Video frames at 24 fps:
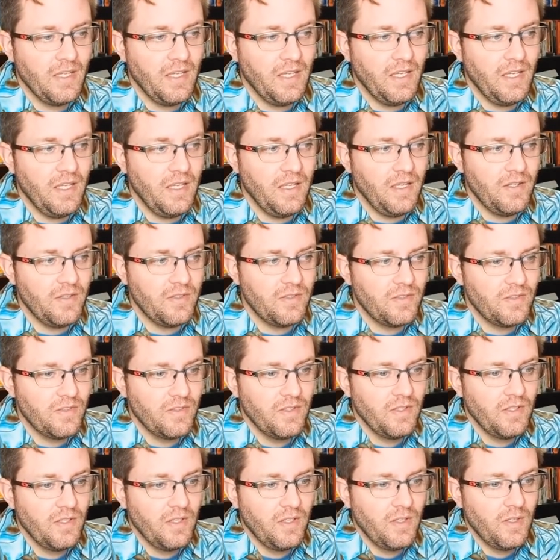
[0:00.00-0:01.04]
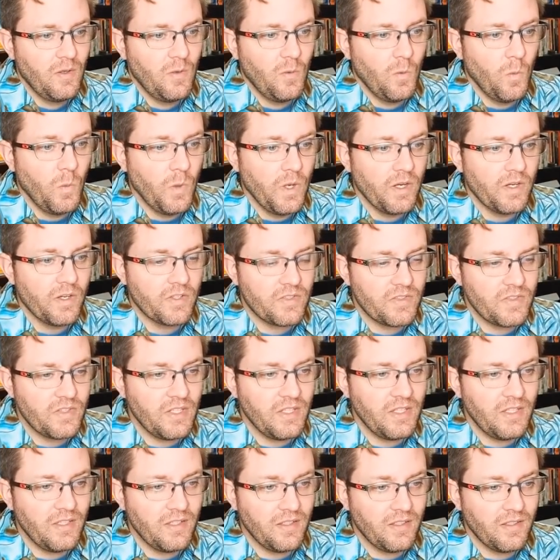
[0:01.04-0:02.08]
And we are
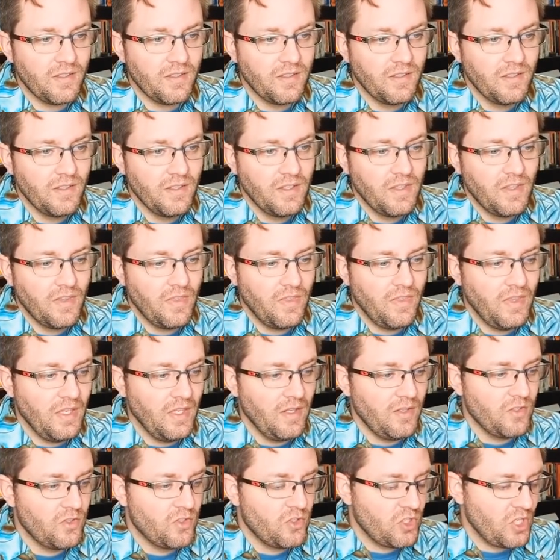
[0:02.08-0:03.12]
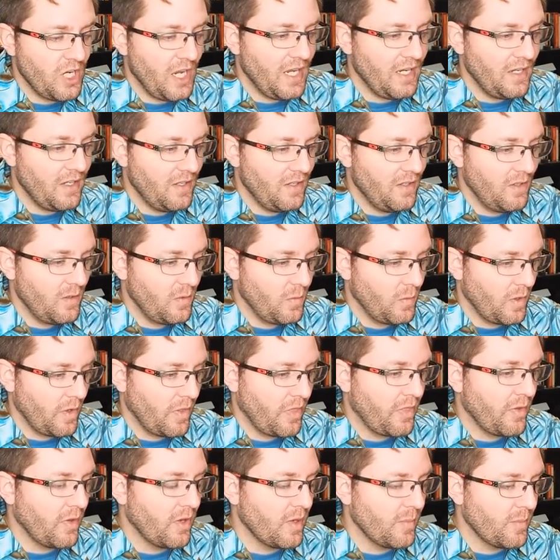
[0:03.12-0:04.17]
seeing that China, where
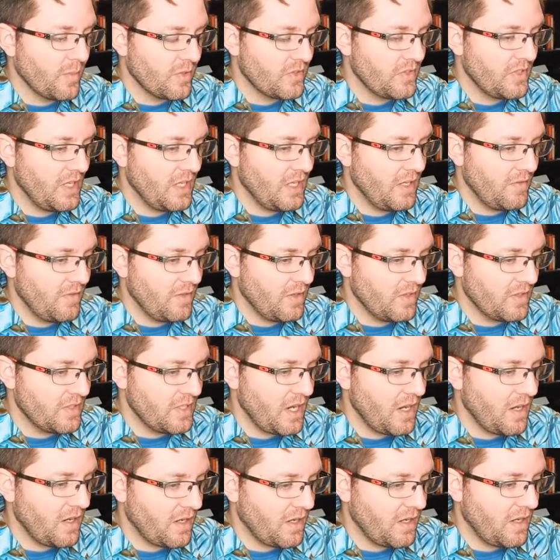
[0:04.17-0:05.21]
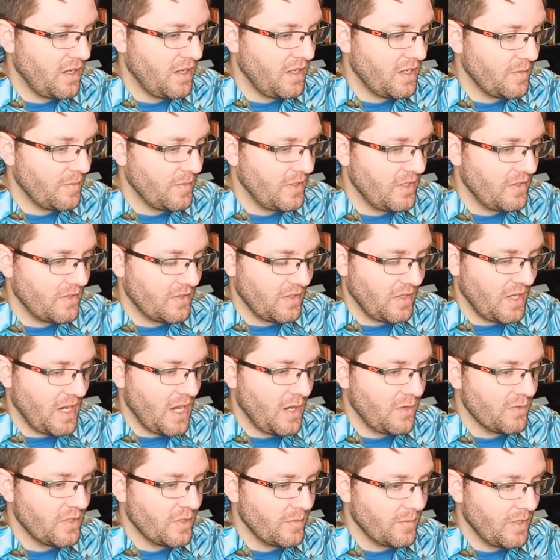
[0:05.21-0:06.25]
30% of their entire economy is their
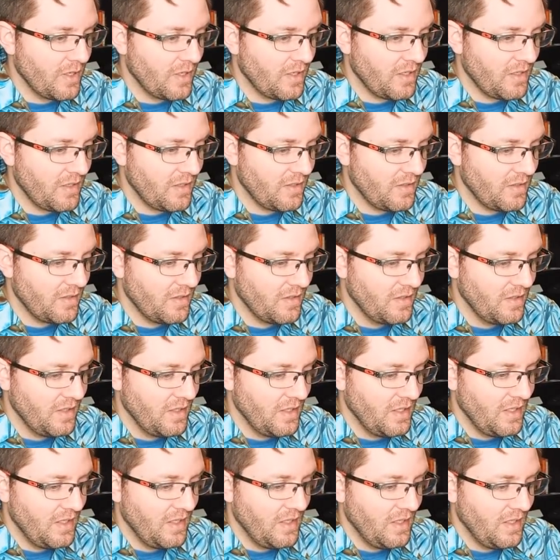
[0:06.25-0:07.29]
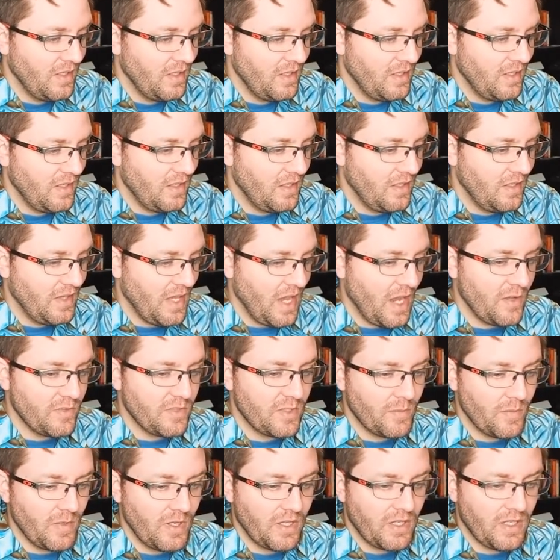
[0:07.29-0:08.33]
housing market, and the
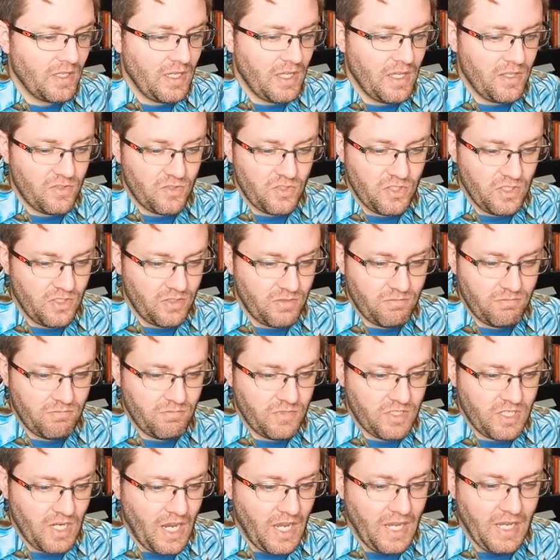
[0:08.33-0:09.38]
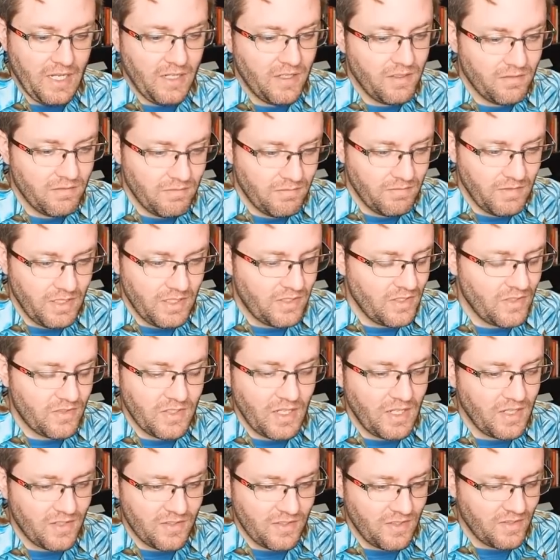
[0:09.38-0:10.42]
housing market has just died. It does
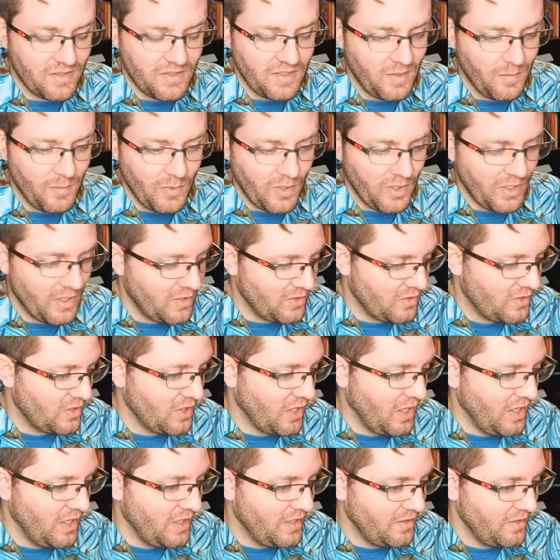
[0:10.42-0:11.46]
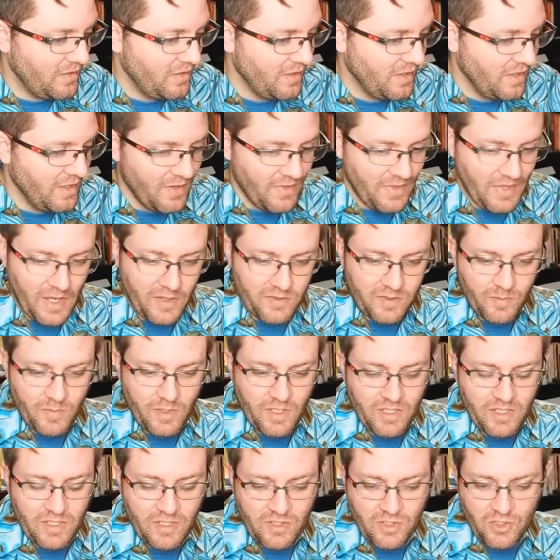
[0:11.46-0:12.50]
not exist anymore. It is gone. The housing
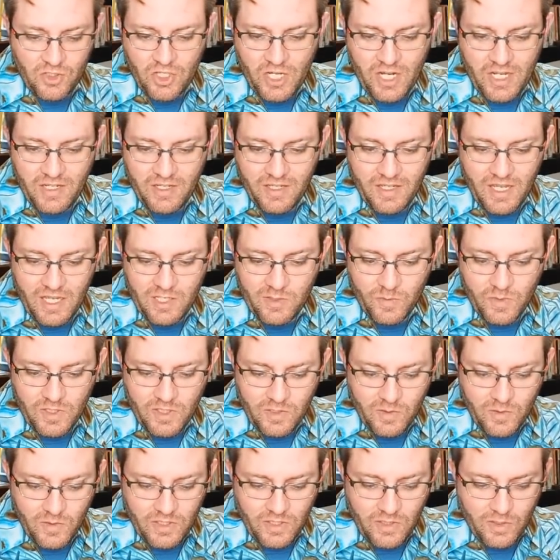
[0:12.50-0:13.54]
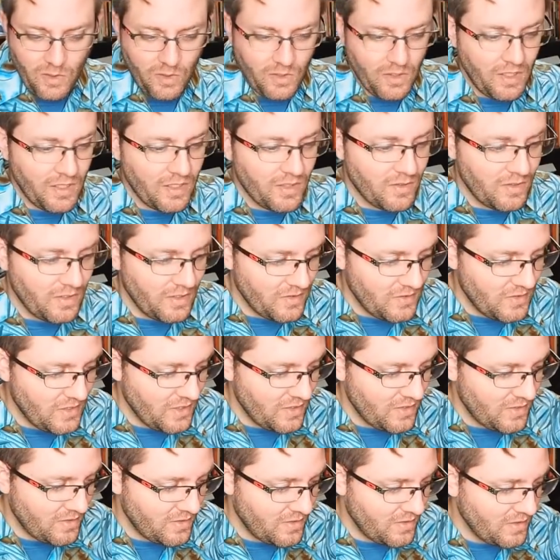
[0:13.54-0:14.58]
market in China, as we knew it, no longer
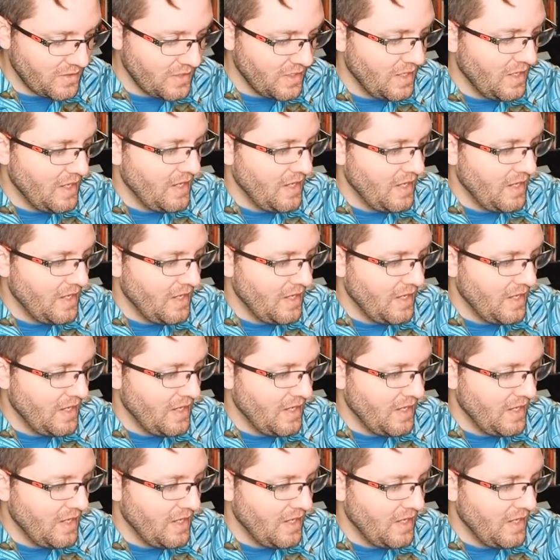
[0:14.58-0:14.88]
exists,